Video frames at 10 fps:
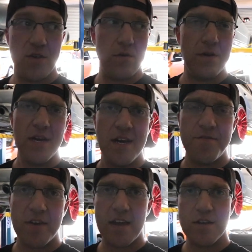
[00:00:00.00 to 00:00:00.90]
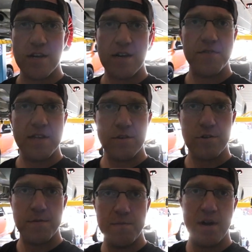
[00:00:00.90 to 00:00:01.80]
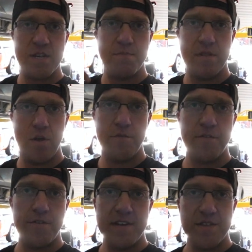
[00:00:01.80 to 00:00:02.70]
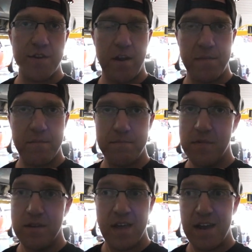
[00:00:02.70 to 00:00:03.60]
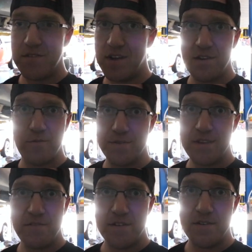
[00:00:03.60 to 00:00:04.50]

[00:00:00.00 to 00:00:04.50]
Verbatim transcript: So if you can, check out the description box below for their Instagram. They have a lot of cool stuff